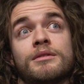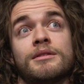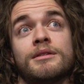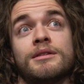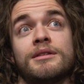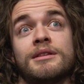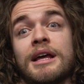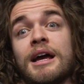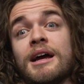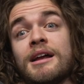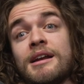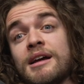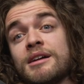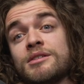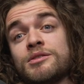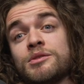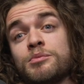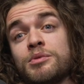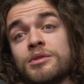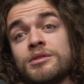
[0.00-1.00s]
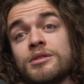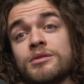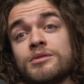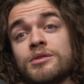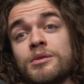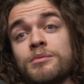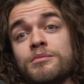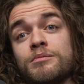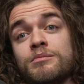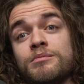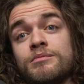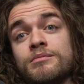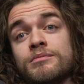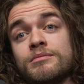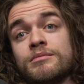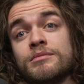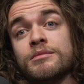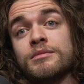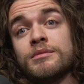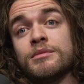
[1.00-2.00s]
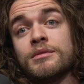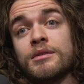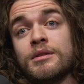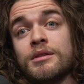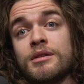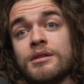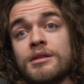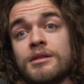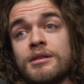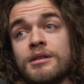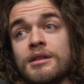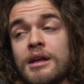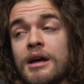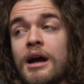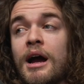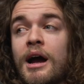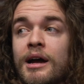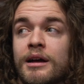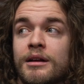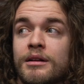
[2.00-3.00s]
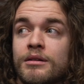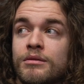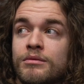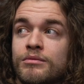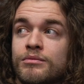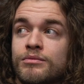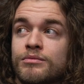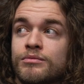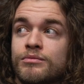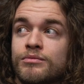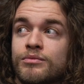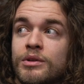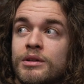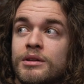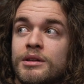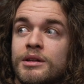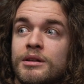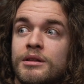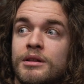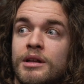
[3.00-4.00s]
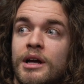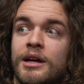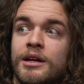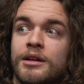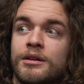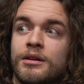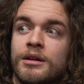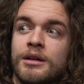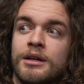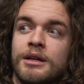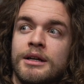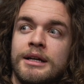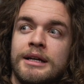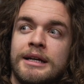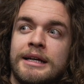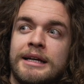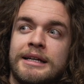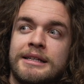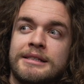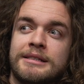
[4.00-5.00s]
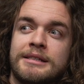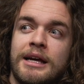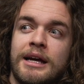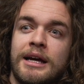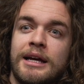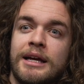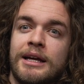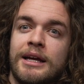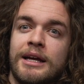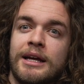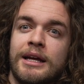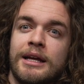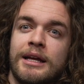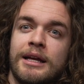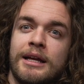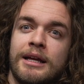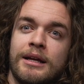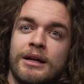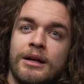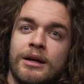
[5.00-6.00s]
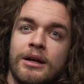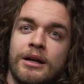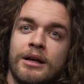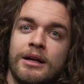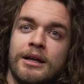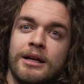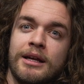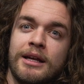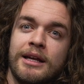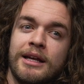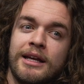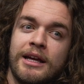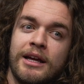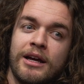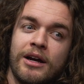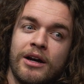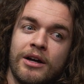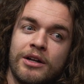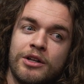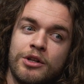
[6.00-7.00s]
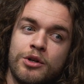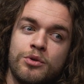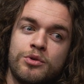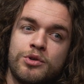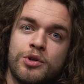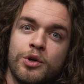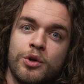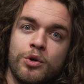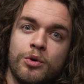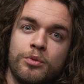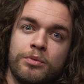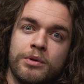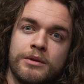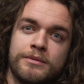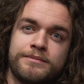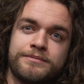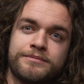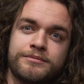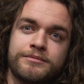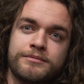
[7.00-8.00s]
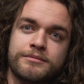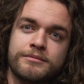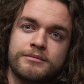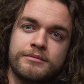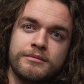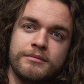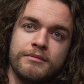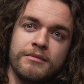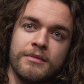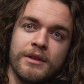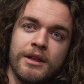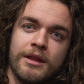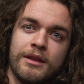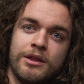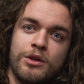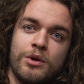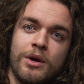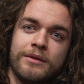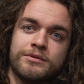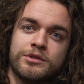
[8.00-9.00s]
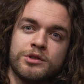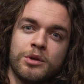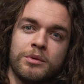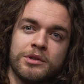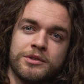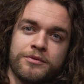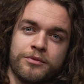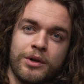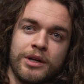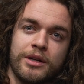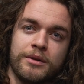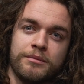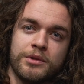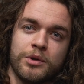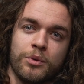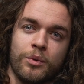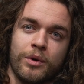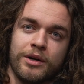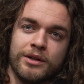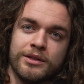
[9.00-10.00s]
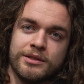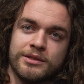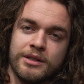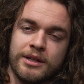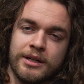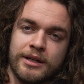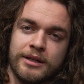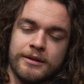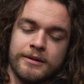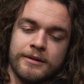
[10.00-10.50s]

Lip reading: that actually brings up something that I really like is that on YouTube, you have so much freedom to where it's like